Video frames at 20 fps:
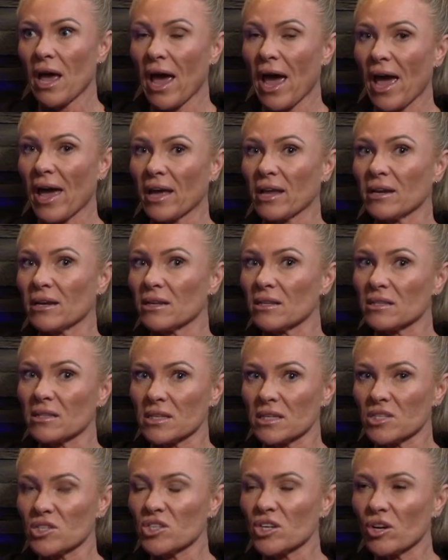and
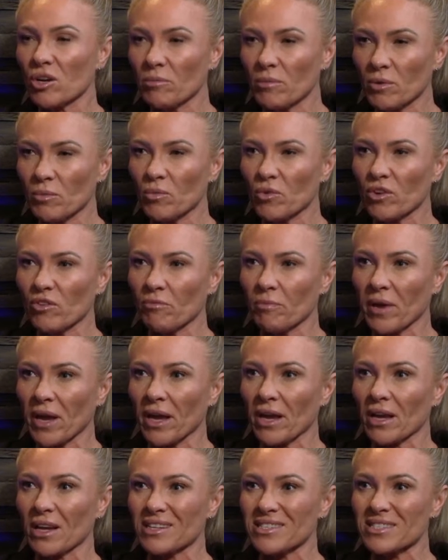this gentleman would have
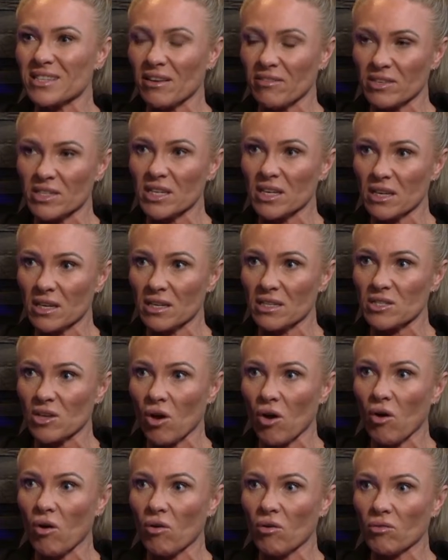been 70 years
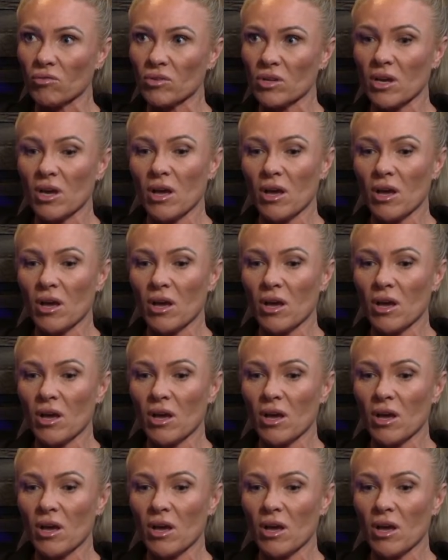old